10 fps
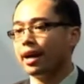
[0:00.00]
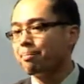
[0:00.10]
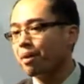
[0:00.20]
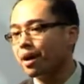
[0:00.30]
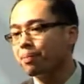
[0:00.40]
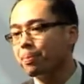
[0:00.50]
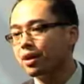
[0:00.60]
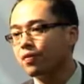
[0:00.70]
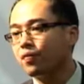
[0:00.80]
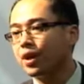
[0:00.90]
Am I
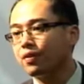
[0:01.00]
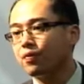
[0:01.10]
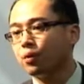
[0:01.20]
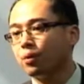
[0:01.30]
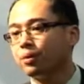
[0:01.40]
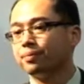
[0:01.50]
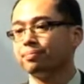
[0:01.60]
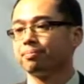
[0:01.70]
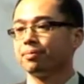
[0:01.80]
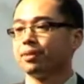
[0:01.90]
being faithful
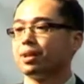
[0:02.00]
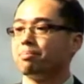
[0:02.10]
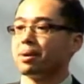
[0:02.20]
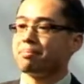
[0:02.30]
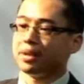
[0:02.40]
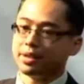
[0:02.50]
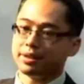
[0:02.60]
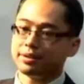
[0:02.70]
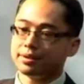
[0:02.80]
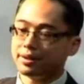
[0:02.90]
in my money?
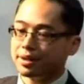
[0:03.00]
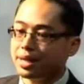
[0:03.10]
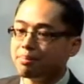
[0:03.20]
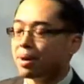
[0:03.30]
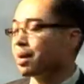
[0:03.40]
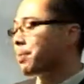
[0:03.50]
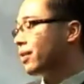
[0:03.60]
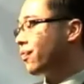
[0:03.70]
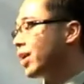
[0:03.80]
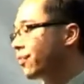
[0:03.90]
Am I
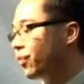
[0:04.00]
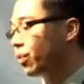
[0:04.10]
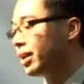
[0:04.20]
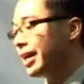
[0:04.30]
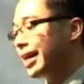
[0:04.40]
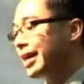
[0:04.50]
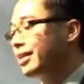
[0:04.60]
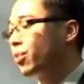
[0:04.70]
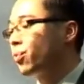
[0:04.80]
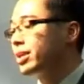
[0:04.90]
being faithful
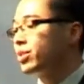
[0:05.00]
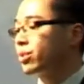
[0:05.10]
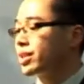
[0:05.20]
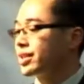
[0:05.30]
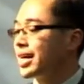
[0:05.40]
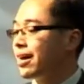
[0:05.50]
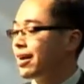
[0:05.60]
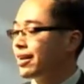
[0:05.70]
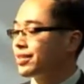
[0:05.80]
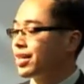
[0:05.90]
in the resources
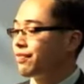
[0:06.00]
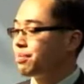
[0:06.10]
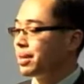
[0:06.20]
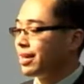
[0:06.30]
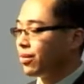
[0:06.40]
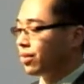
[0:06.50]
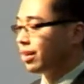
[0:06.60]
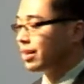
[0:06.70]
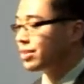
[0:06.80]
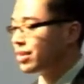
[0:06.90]
God has given me? Now,
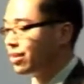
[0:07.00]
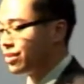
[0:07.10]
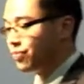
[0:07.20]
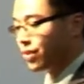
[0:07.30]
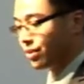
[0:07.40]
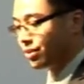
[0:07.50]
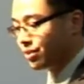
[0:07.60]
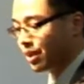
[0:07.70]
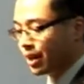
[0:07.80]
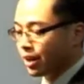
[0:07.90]
listen to this
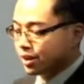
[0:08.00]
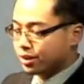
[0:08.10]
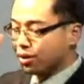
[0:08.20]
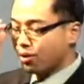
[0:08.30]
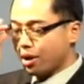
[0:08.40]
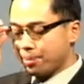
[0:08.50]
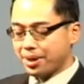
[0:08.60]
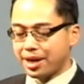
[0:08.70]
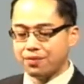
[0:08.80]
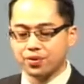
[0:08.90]
verse
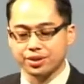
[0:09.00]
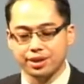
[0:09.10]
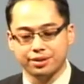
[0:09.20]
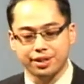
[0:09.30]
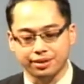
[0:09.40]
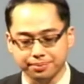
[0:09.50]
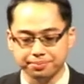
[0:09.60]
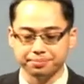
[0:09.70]
Deuteronomy 8, verse 18.